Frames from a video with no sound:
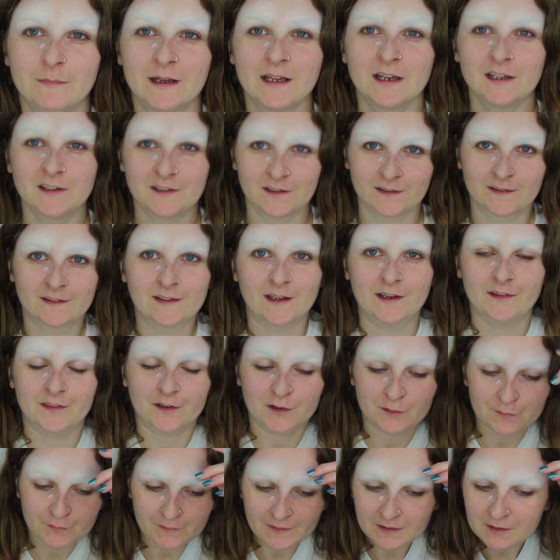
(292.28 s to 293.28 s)
May I just say
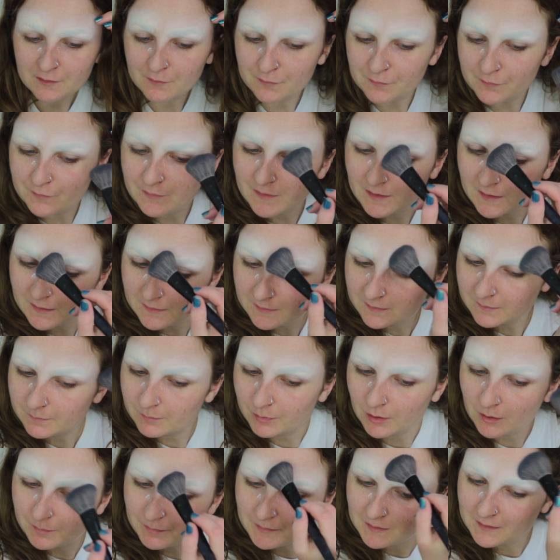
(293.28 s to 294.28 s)
though, for like a first
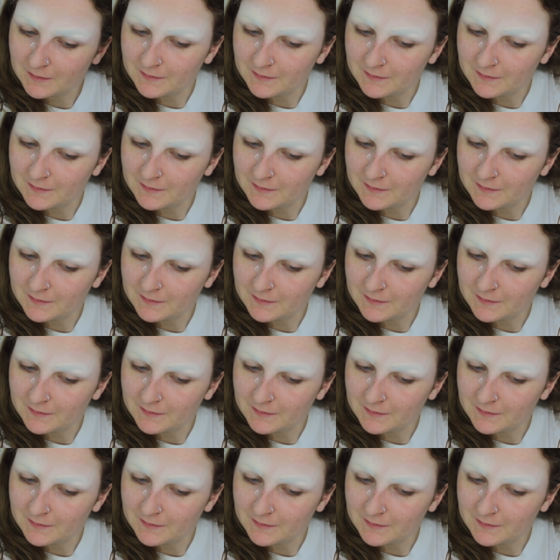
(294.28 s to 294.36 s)
proper